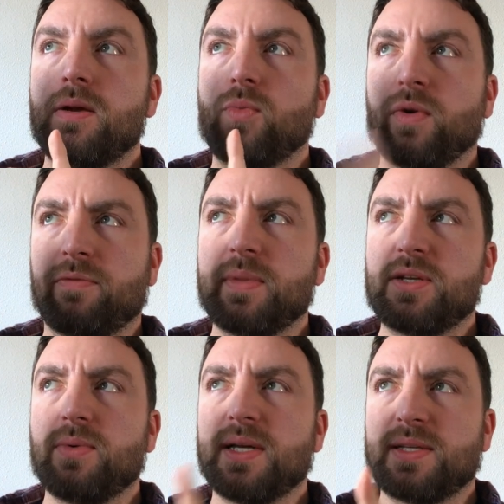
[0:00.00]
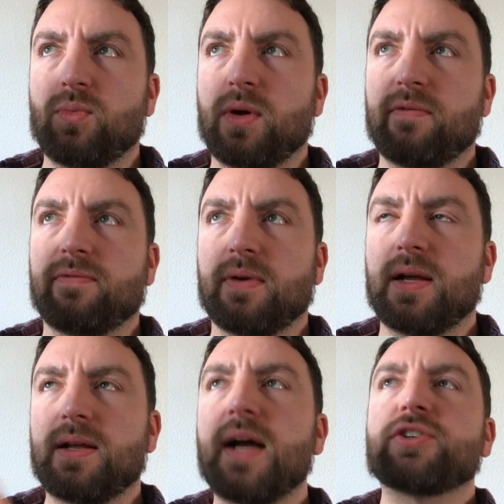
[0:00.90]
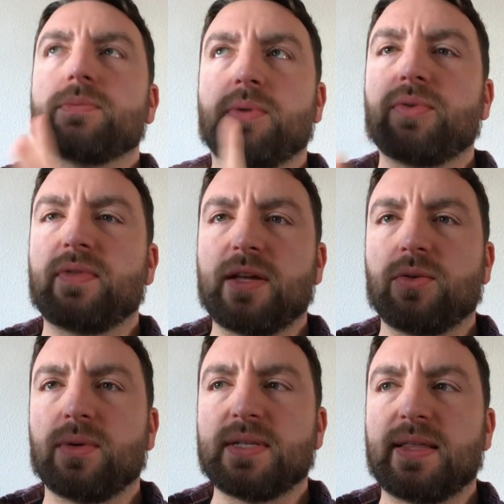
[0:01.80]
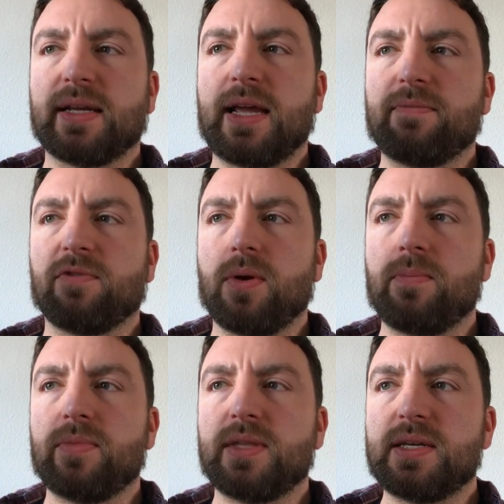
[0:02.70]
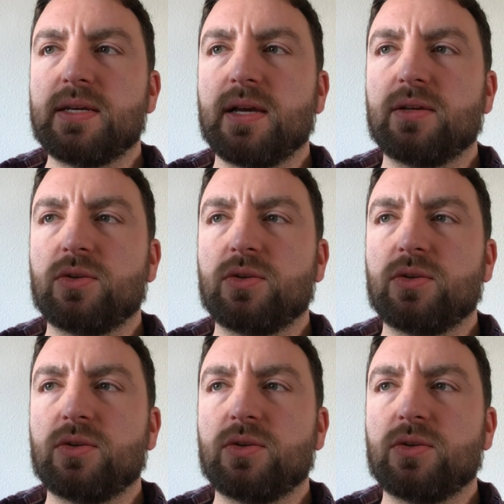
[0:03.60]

one from the US and one, for, uh, actually both of the other ones I think came from the,